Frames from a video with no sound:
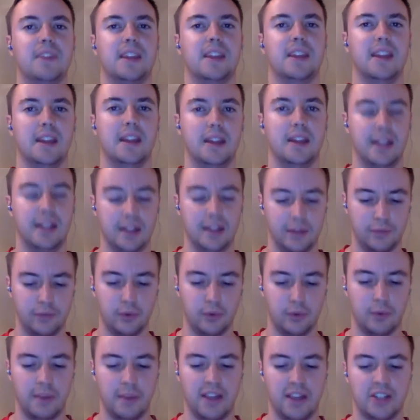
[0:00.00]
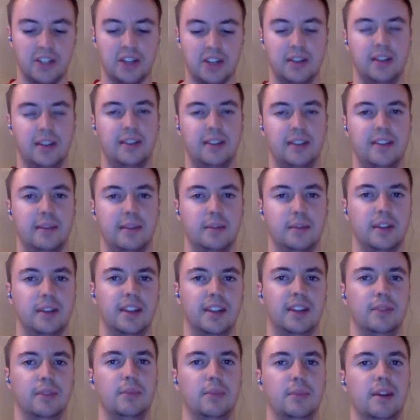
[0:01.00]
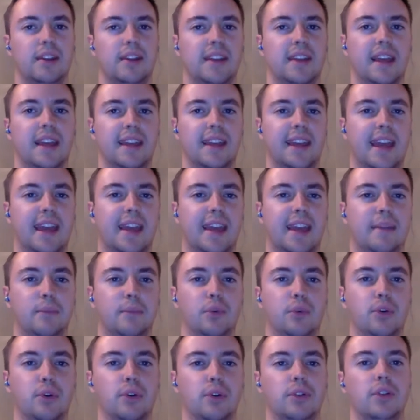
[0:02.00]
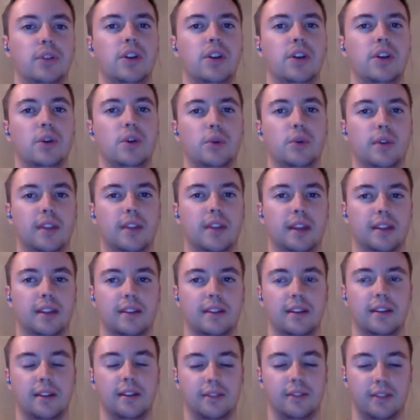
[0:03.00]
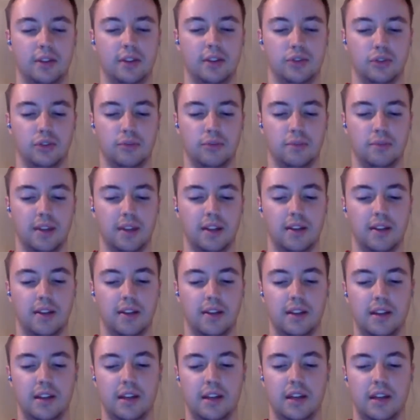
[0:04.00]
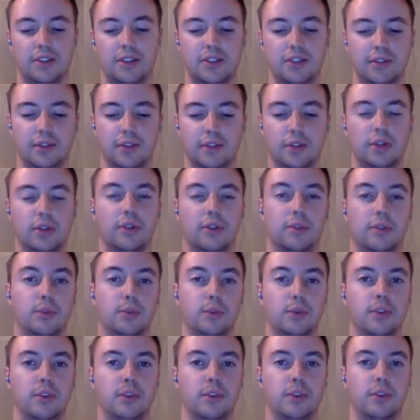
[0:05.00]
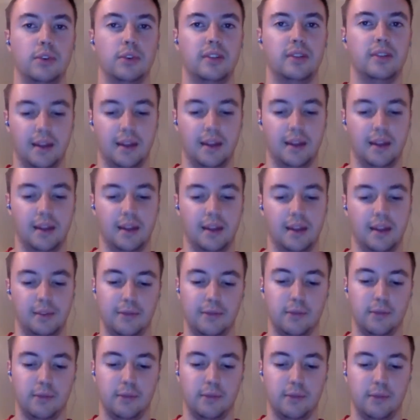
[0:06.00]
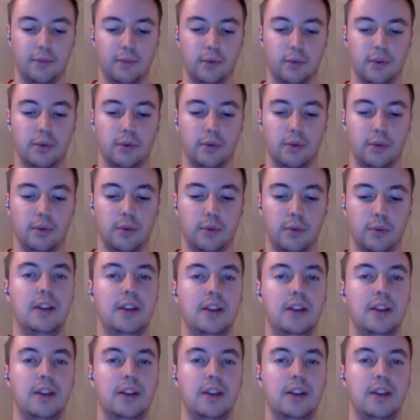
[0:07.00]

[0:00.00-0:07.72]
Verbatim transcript: In the formation, it seems like he's been in that cam role, or that kind of central mid, shifting along with Rooney sometimes in 4-4-1.